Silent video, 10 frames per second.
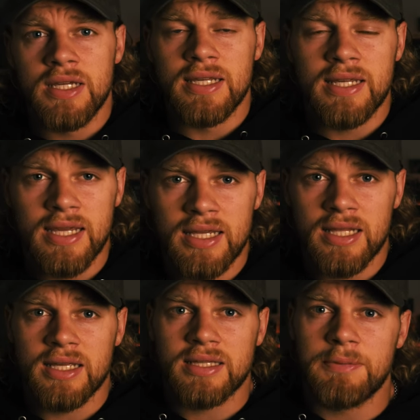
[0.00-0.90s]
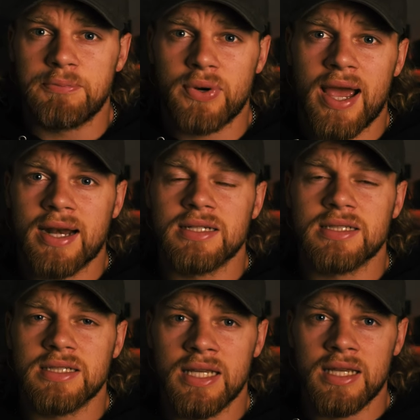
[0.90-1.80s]
In case, like they
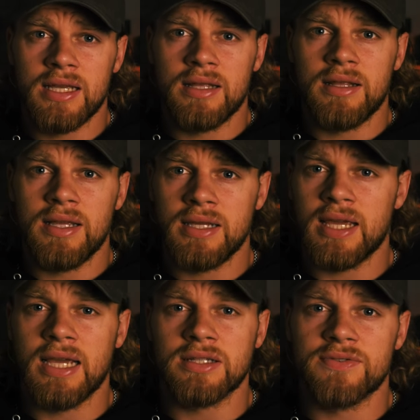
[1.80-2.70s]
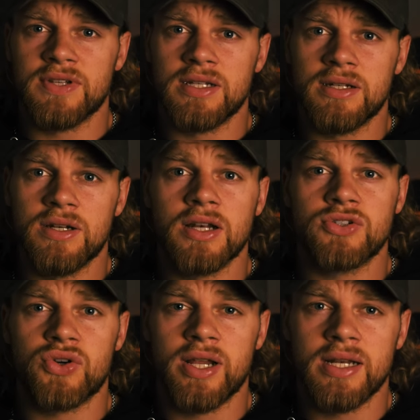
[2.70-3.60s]
practice in case of a
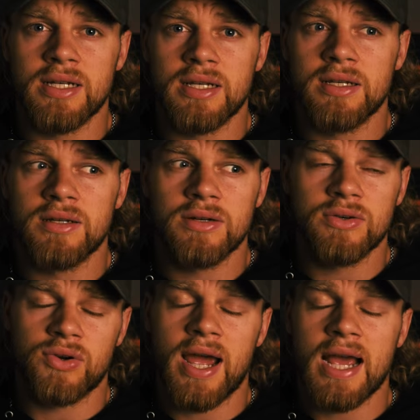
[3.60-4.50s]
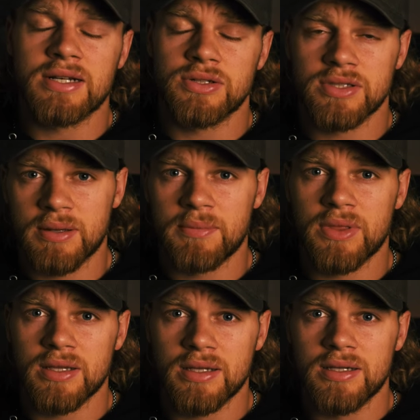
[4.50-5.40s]
train crash or
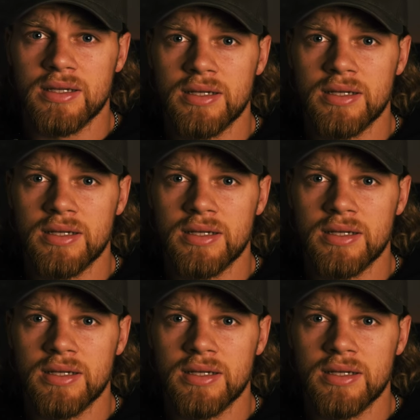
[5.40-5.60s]
something.